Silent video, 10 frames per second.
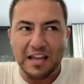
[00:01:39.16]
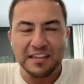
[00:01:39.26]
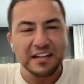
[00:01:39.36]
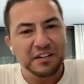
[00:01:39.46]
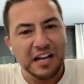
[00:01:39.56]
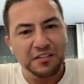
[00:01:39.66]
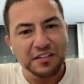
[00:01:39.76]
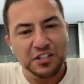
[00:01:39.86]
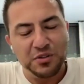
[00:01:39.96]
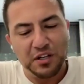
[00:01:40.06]
And then every now
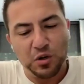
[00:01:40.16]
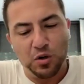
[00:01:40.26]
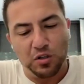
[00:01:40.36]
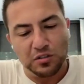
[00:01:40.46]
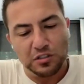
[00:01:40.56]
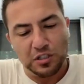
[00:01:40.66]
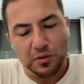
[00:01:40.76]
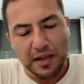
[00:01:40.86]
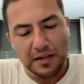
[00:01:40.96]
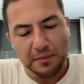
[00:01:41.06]
and then you get a call.
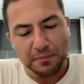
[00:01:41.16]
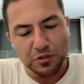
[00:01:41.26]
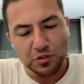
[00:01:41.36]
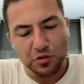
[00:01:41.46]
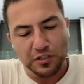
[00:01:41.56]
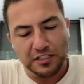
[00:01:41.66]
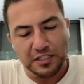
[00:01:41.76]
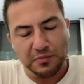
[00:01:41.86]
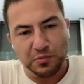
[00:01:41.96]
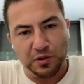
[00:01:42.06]
So I had a booked call yesterday with